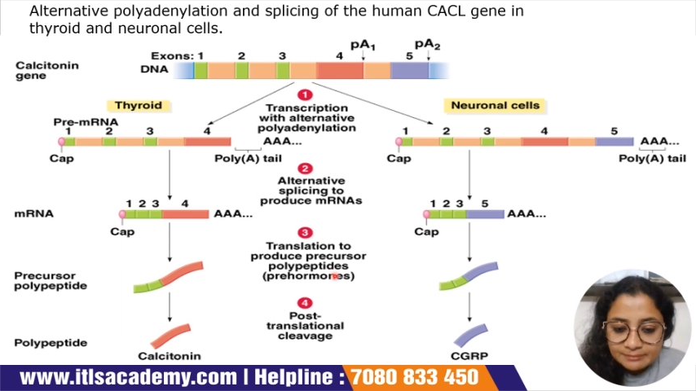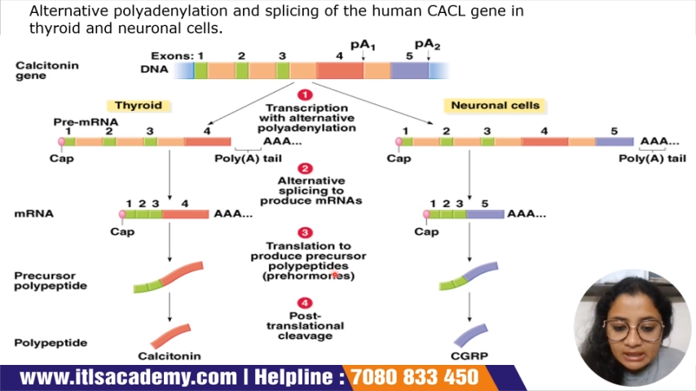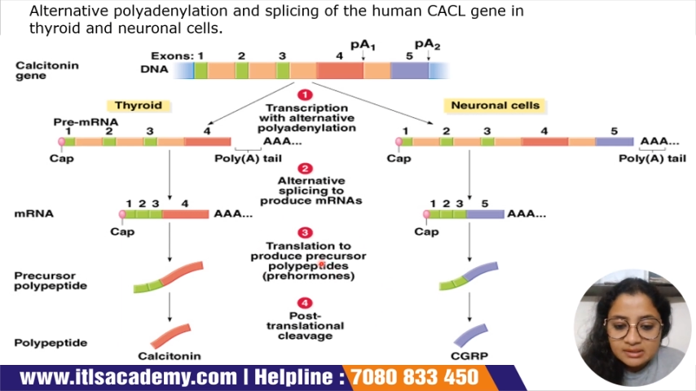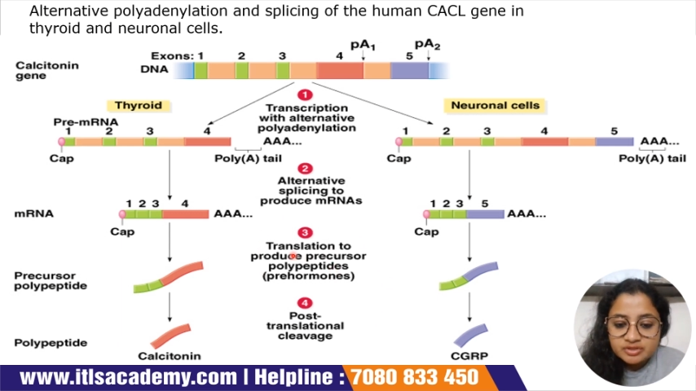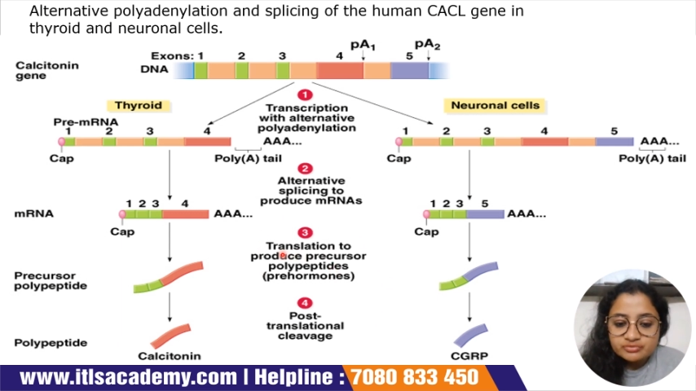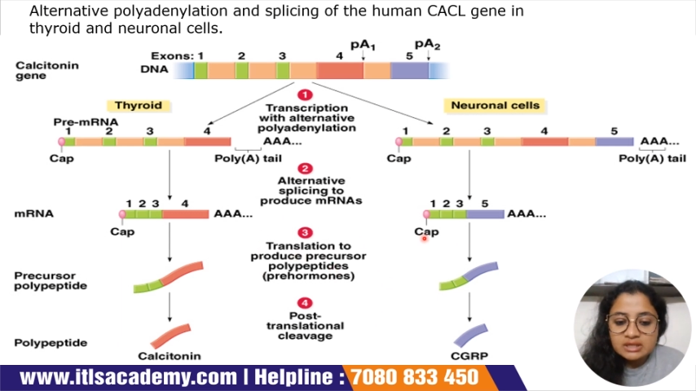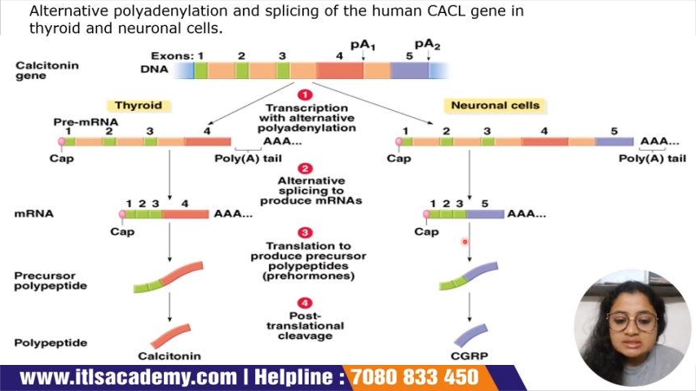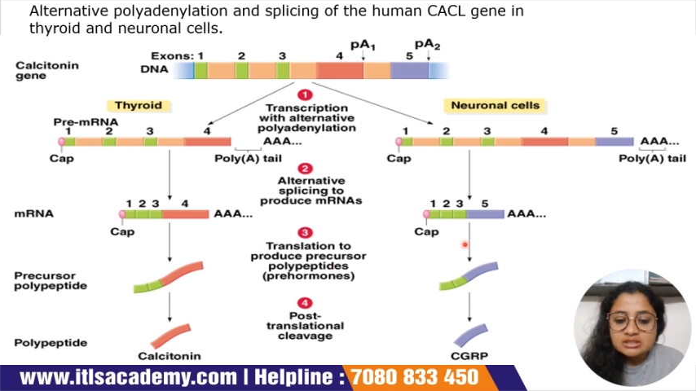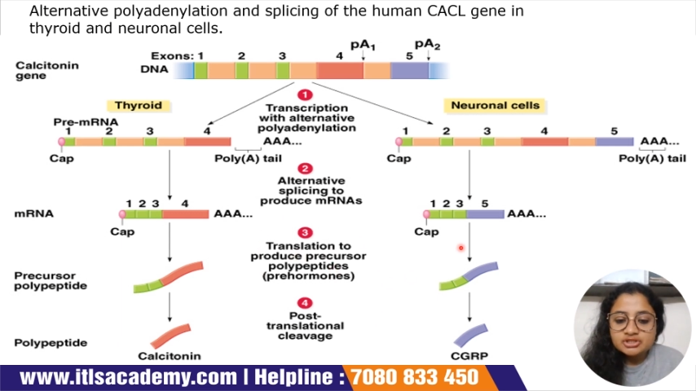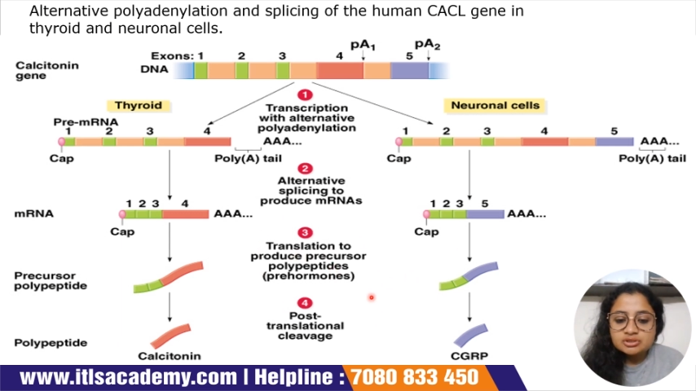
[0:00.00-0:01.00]
that is
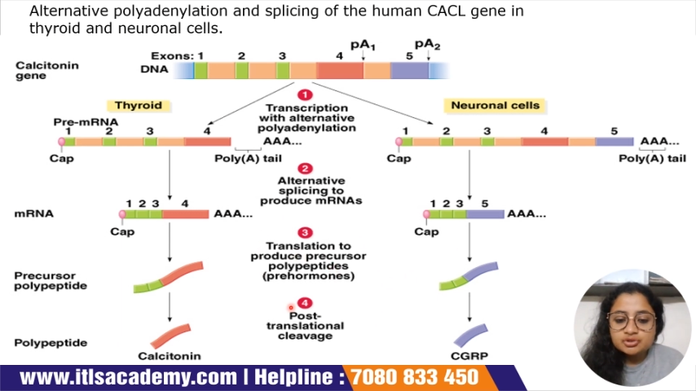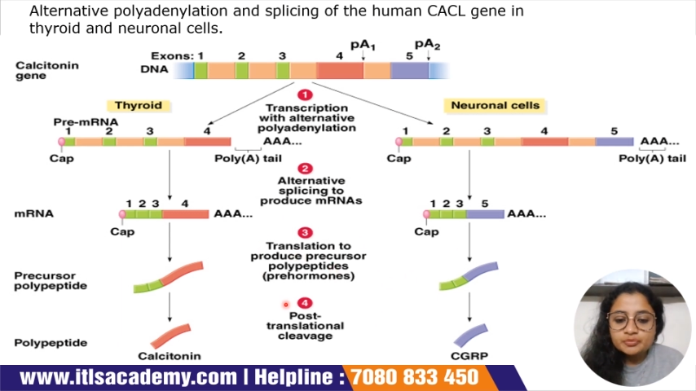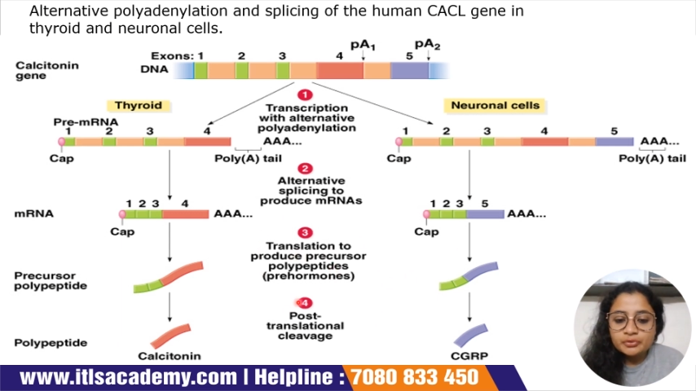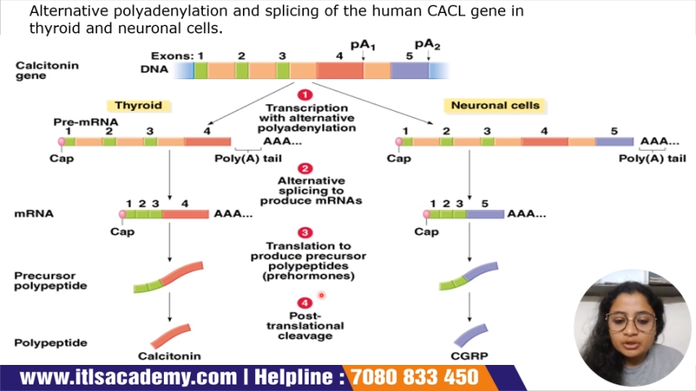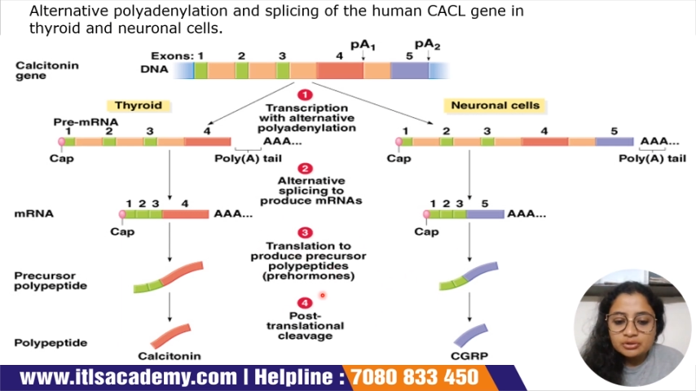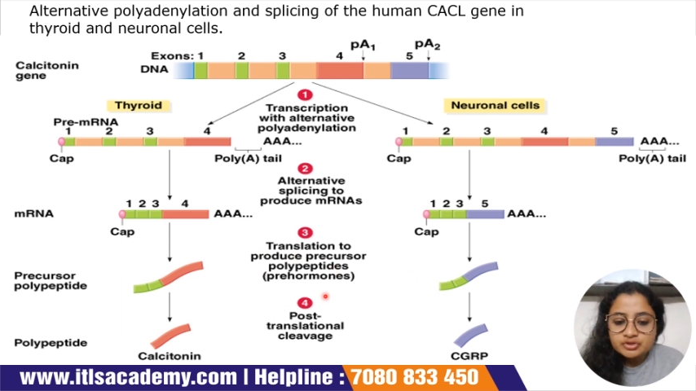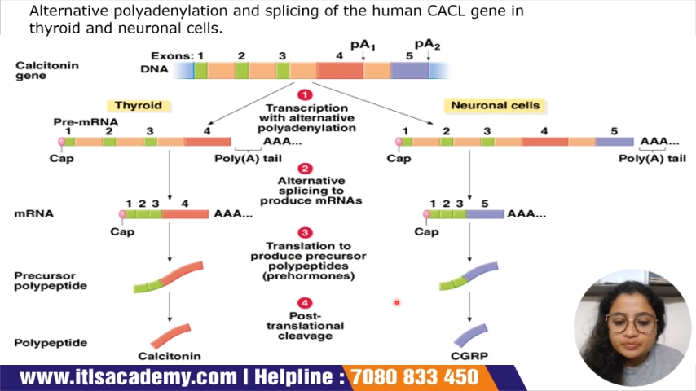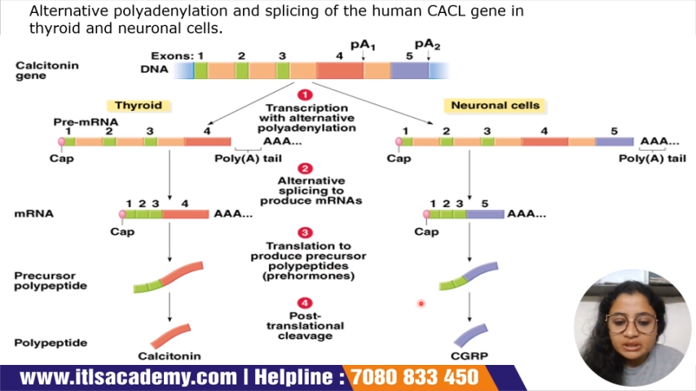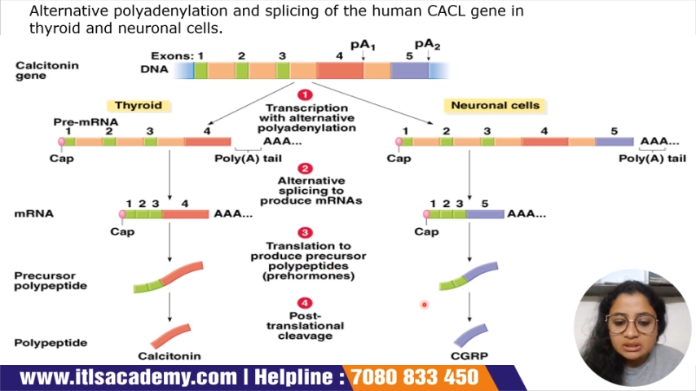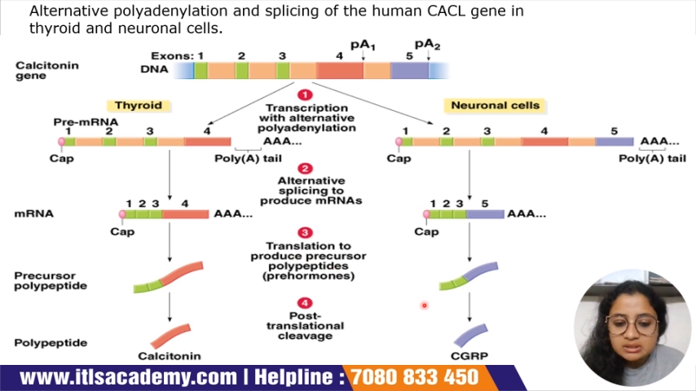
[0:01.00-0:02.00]
translation to produce
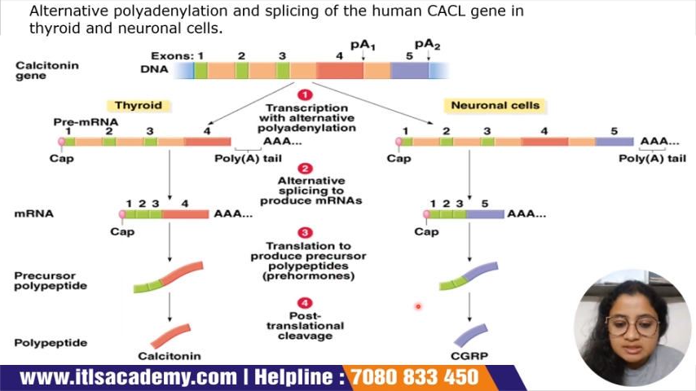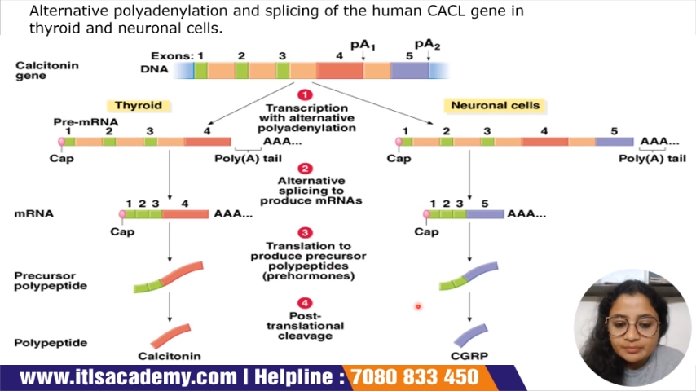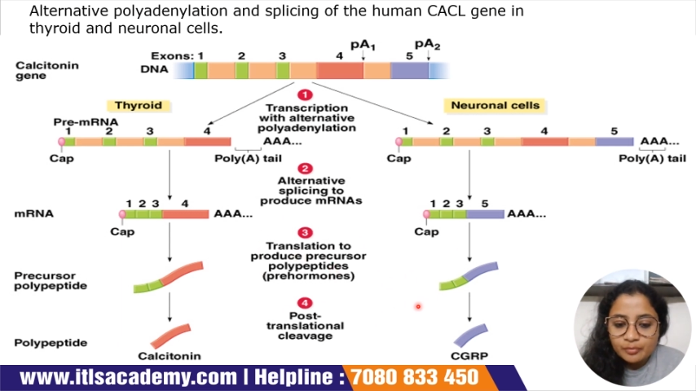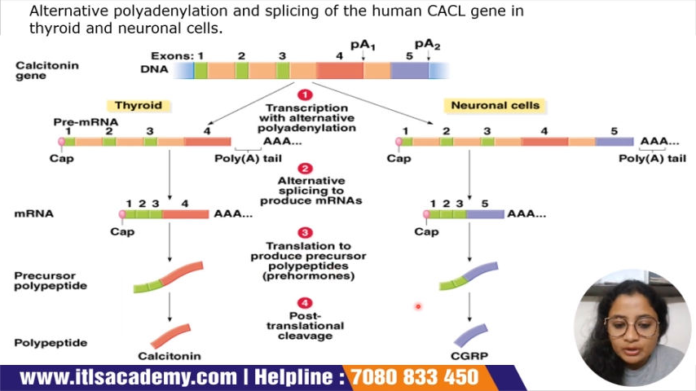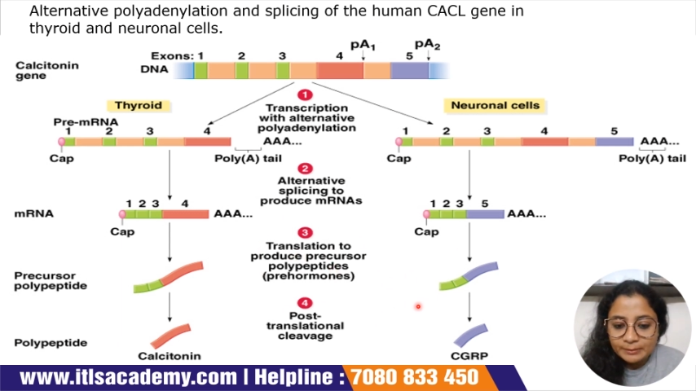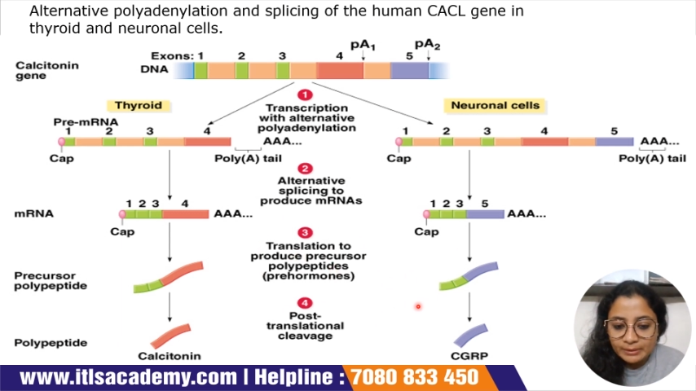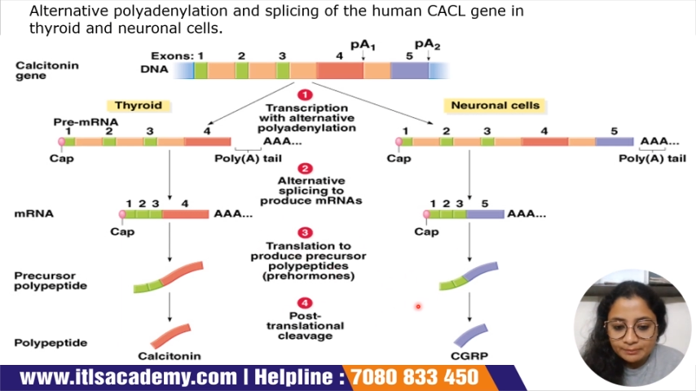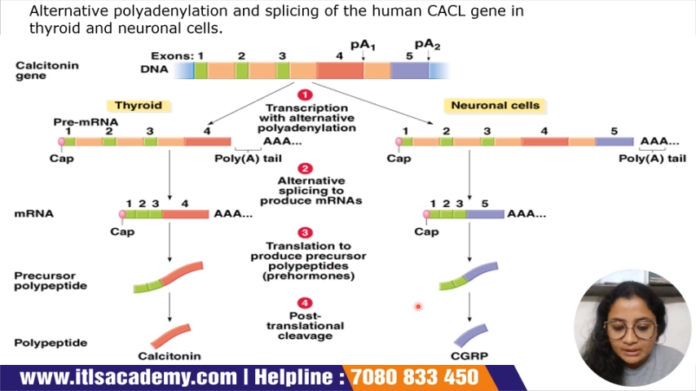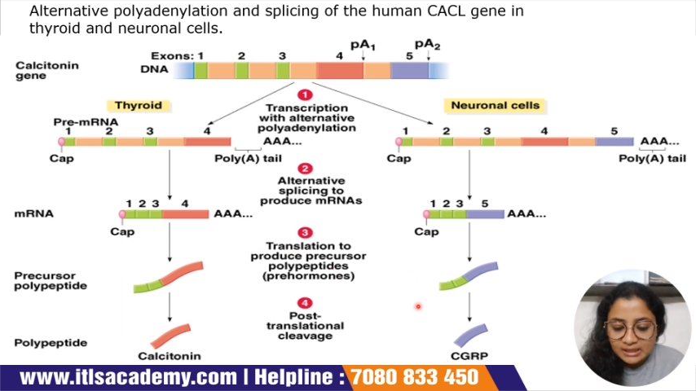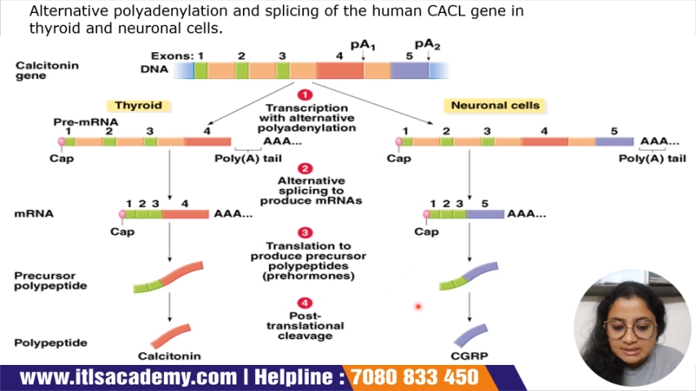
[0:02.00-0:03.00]
precursor
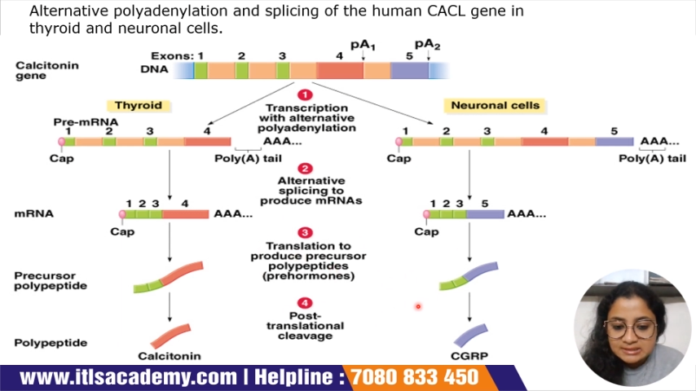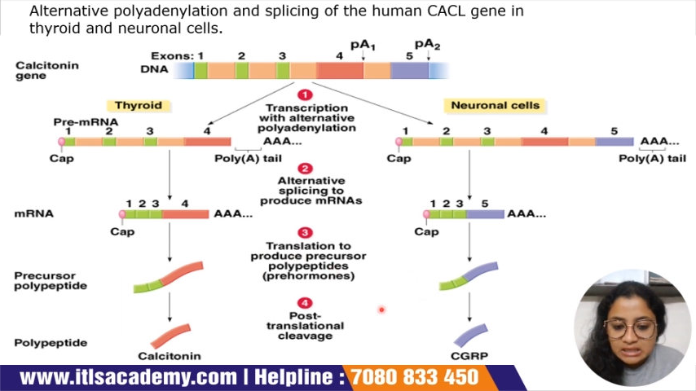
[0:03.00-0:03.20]
polypeptides,